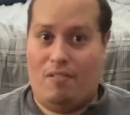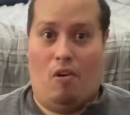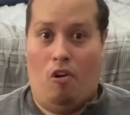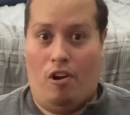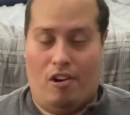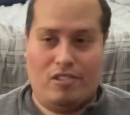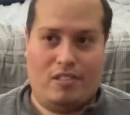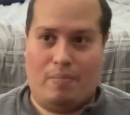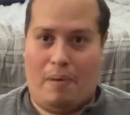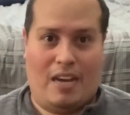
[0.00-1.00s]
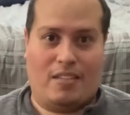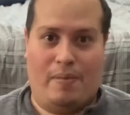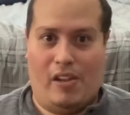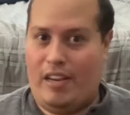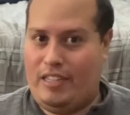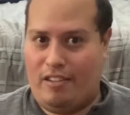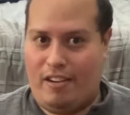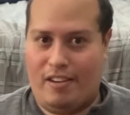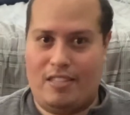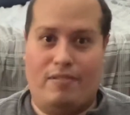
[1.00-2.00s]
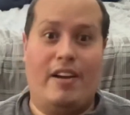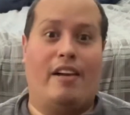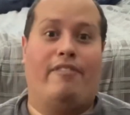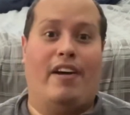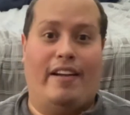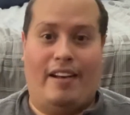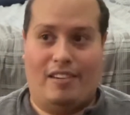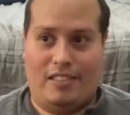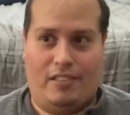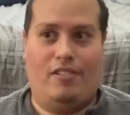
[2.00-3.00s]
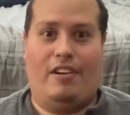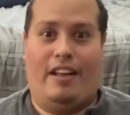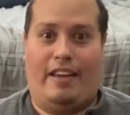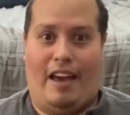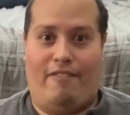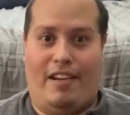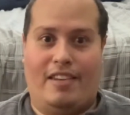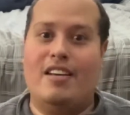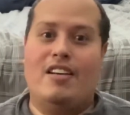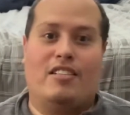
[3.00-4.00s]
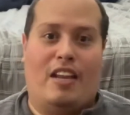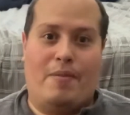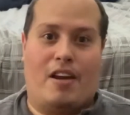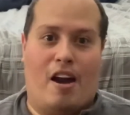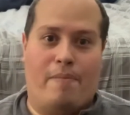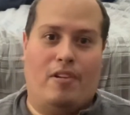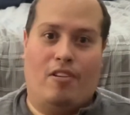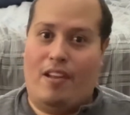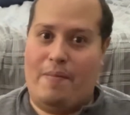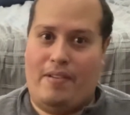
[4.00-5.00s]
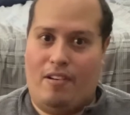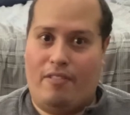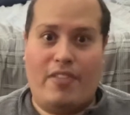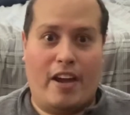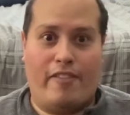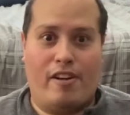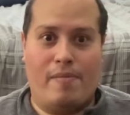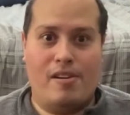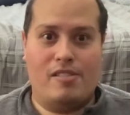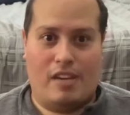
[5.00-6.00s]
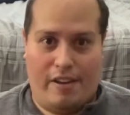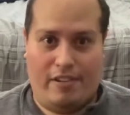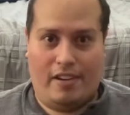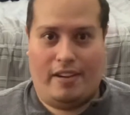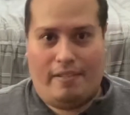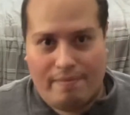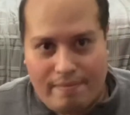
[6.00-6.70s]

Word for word: Who knows? Possibilities are endless. We're going to find out soon, and I can't wait. So leave me a comment below. Let me know. Thank you very much, and have a good day.